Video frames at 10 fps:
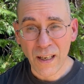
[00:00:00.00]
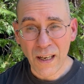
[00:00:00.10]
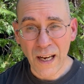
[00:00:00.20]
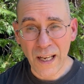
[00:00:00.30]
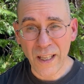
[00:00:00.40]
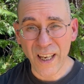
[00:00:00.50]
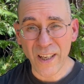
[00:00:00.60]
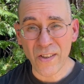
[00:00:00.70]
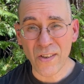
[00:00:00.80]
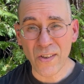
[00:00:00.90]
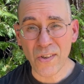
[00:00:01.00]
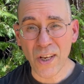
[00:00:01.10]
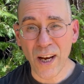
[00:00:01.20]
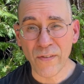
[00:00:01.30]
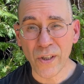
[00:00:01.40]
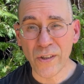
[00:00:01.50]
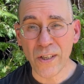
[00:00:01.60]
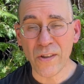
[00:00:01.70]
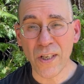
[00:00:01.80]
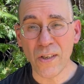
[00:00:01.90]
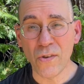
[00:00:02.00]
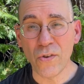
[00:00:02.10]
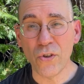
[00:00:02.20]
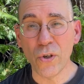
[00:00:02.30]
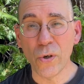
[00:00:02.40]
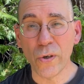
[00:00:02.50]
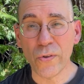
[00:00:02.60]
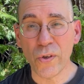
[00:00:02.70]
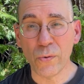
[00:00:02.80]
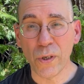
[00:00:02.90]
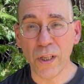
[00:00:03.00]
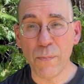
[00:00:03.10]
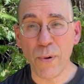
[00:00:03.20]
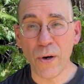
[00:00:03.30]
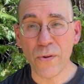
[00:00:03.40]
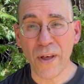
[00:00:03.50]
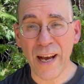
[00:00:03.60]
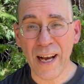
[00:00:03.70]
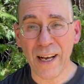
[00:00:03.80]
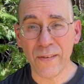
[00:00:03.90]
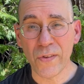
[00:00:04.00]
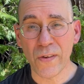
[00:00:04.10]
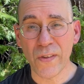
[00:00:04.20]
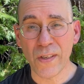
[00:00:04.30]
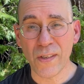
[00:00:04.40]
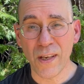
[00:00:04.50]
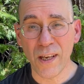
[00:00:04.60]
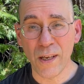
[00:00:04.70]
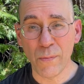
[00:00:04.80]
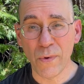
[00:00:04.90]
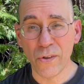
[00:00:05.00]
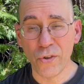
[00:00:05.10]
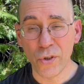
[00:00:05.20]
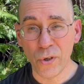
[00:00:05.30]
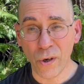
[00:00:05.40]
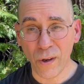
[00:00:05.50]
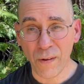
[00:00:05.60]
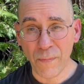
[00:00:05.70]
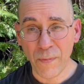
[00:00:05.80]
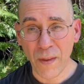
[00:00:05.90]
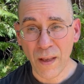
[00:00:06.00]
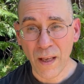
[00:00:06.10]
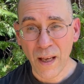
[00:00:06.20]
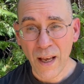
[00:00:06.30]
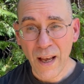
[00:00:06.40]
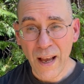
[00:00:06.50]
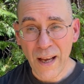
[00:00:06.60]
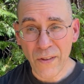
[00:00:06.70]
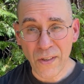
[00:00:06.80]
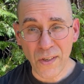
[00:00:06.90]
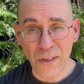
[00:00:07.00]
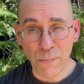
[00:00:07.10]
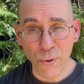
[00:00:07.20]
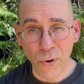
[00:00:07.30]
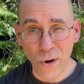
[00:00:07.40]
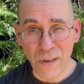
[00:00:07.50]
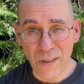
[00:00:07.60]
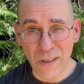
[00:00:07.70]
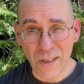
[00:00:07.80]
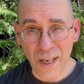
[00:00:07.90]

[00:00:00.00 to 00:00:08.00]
And then it's discovered that these jewels are really both halves of the same jewel. And this is important.